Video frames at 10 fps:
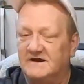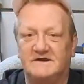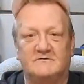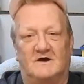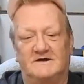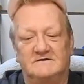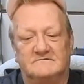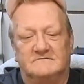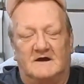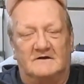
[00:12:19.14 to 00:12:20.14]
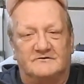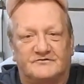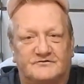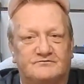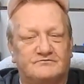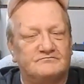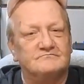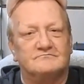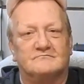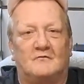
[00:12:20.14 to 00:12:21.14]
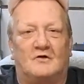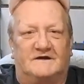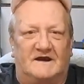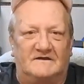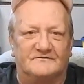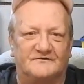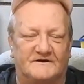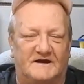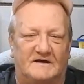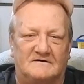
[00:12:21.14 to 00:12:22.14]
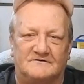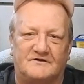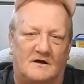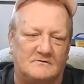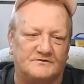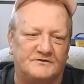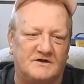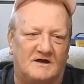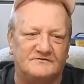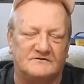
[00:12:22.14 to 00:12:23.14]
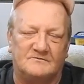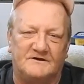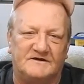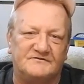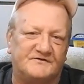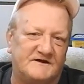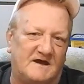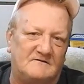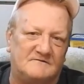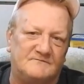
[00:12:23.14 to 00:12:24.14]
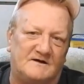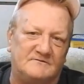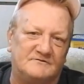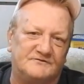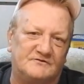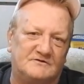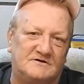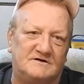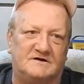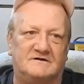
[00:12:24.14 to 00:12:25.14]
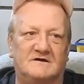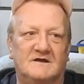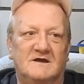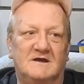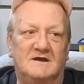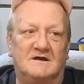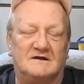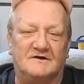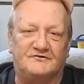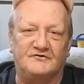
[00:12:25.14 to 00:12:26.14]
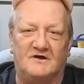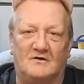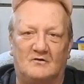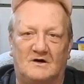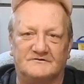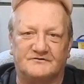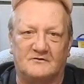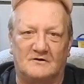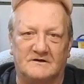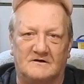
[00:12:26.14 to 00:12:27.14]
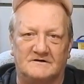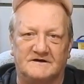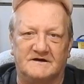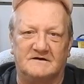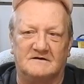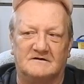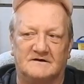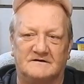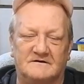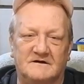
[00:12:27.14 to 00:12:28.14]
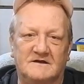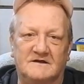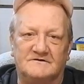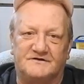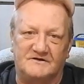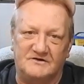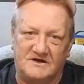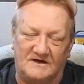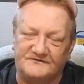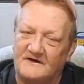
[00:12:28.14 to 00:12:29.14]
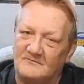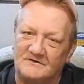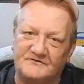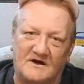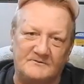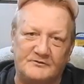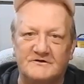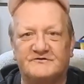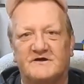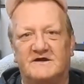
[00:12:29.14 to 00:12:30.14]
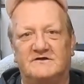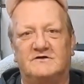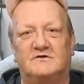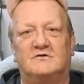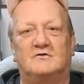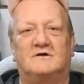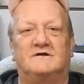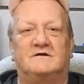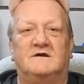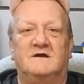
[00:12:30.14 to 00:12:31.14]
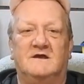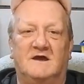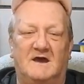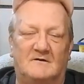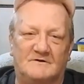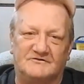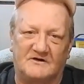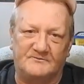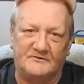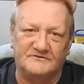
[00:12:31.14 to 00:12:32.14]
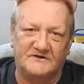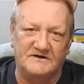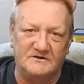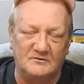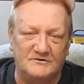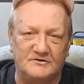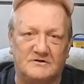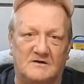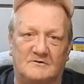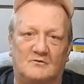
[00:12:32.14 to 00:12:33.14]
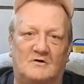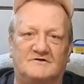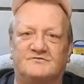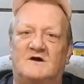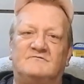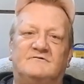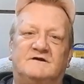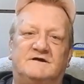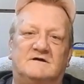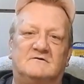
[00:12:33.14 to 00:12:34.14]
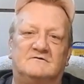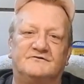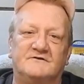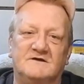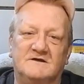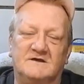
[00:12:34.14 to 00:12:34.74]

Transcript: anyway, I just wanted to sit down and talk with you guys a little bit and see how everybody was doing and let you know what's going on here and tell you guys how much I appreciate you and how much I appreciate you when you come and watch my videos.